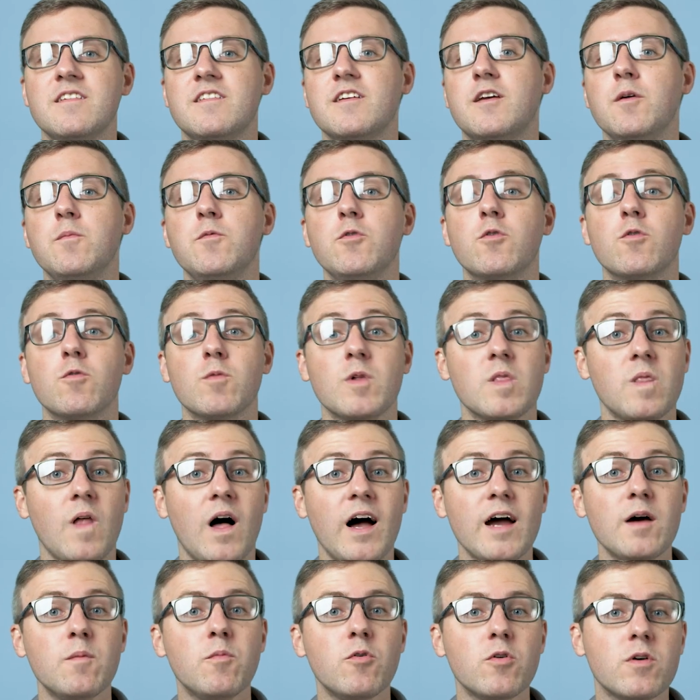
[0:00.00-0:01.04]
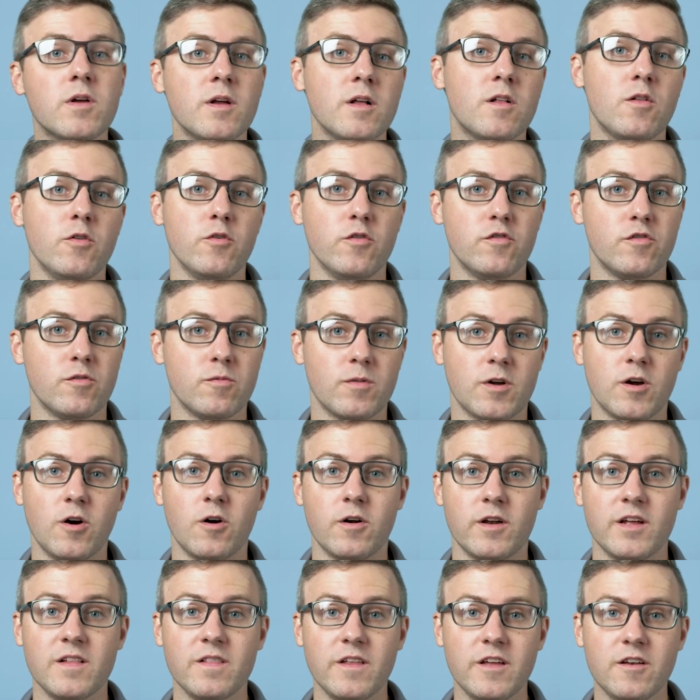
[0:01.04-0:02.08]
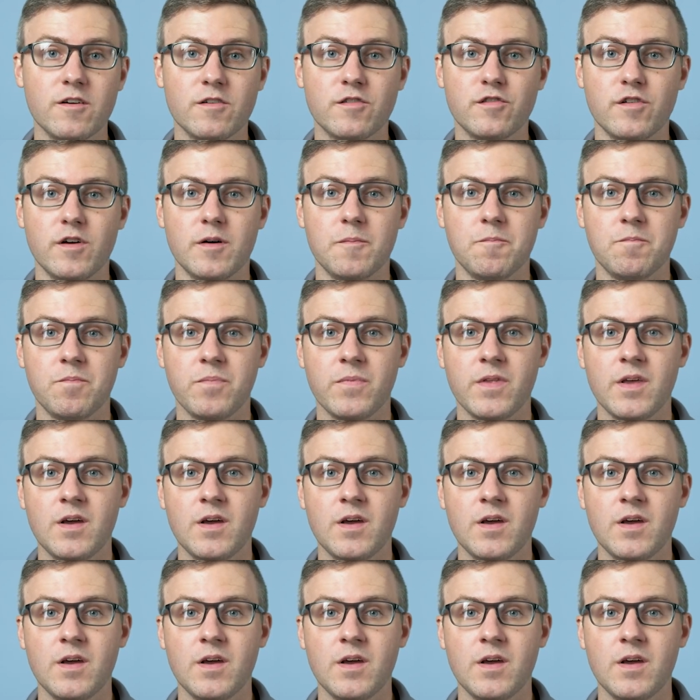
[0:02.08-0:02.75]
to come to a reliable conclusion regarding leadership.